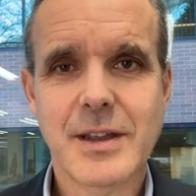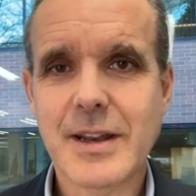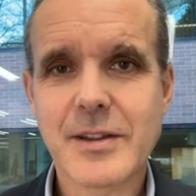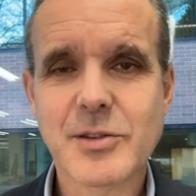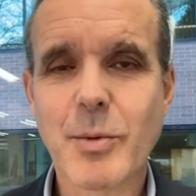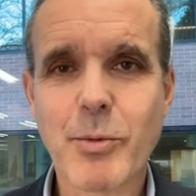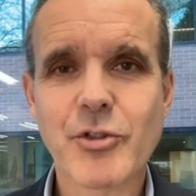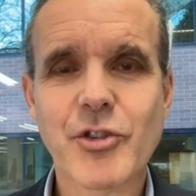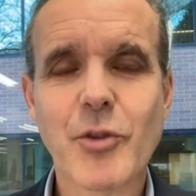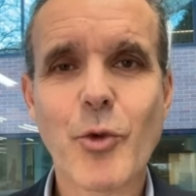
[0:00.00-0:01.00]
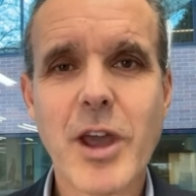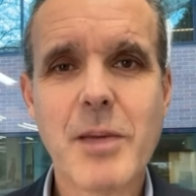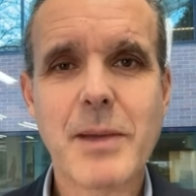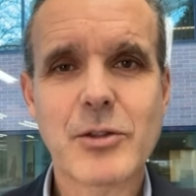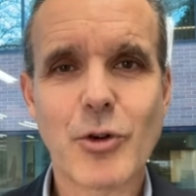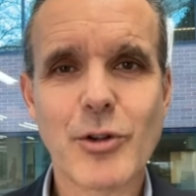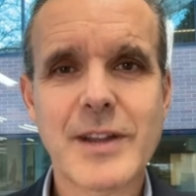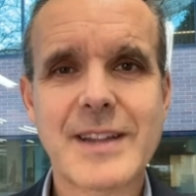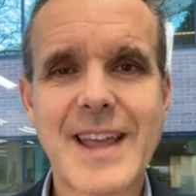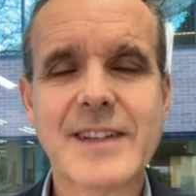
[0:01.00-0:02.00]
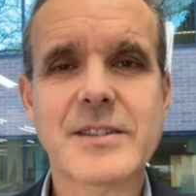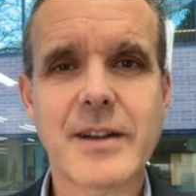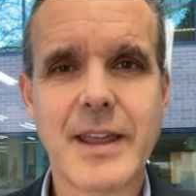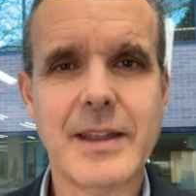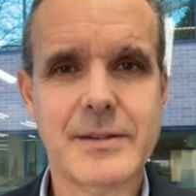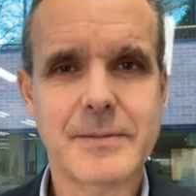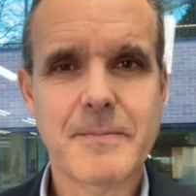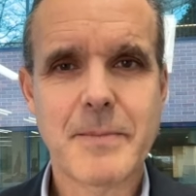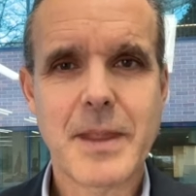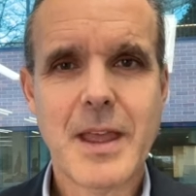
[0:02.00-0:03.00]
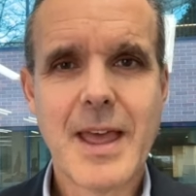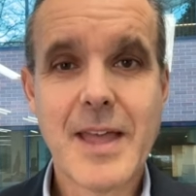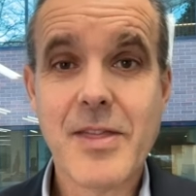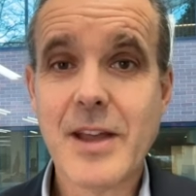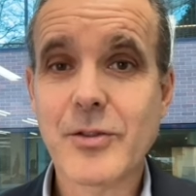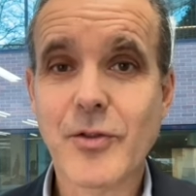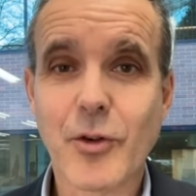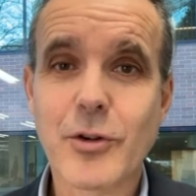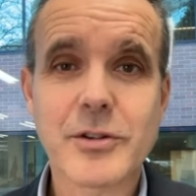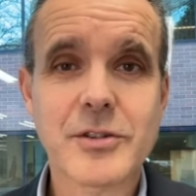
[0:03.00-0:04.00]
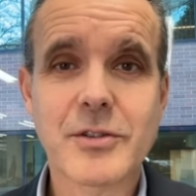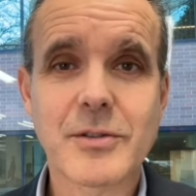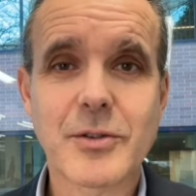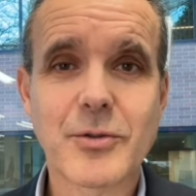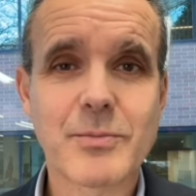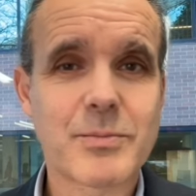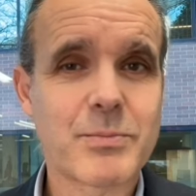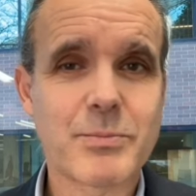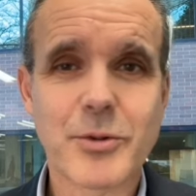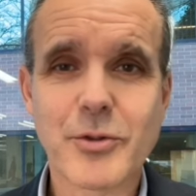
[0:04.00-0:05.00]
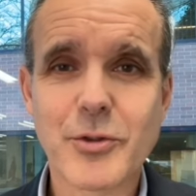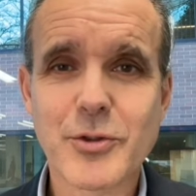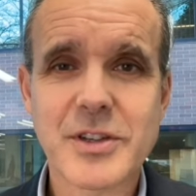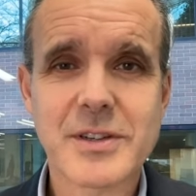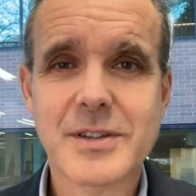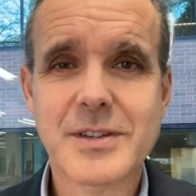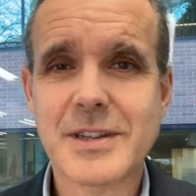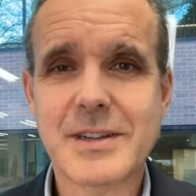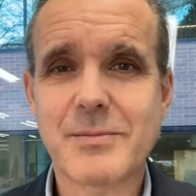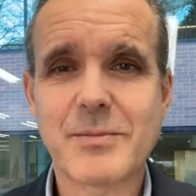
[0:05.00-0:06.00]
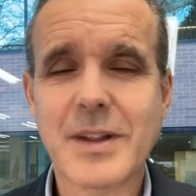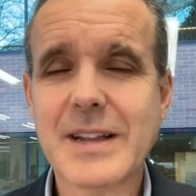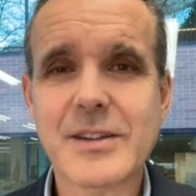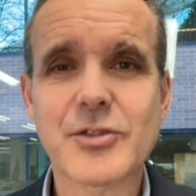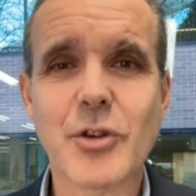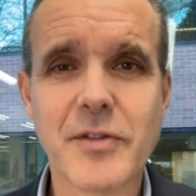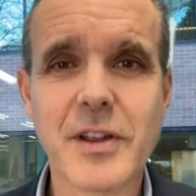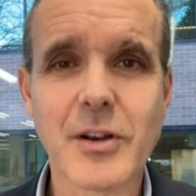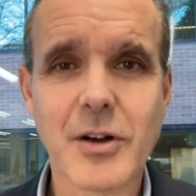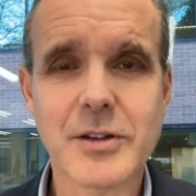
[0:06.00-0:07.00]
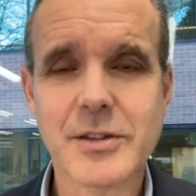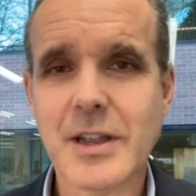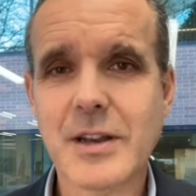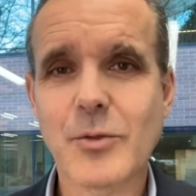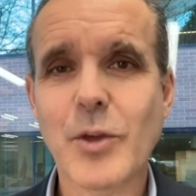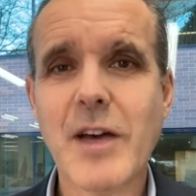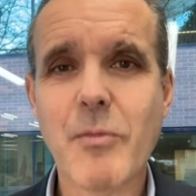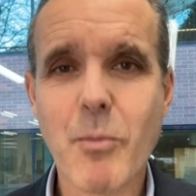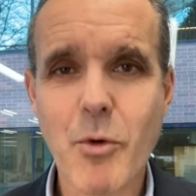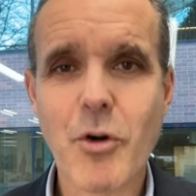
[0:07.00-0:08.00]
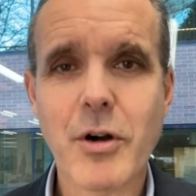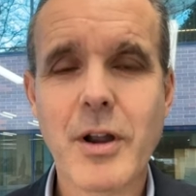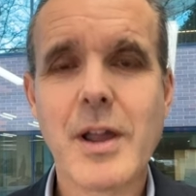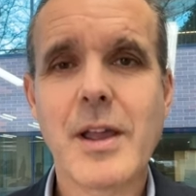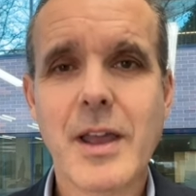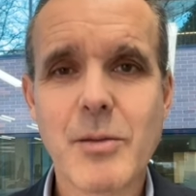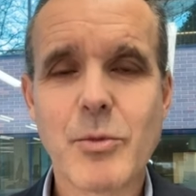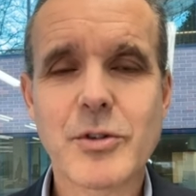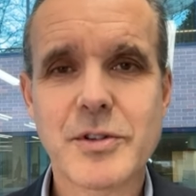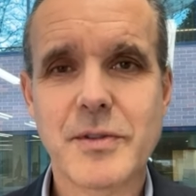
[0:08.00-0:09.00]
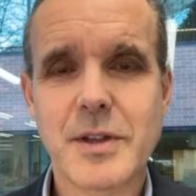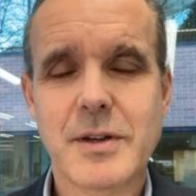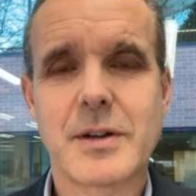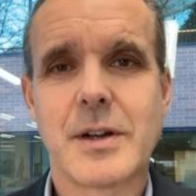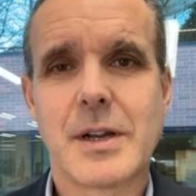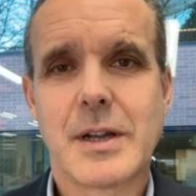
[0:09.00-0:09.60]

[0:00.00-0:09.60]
in a disproportionate way, but all that extra heat. And that, of course, produces catastrophic loss. And we have more and more severe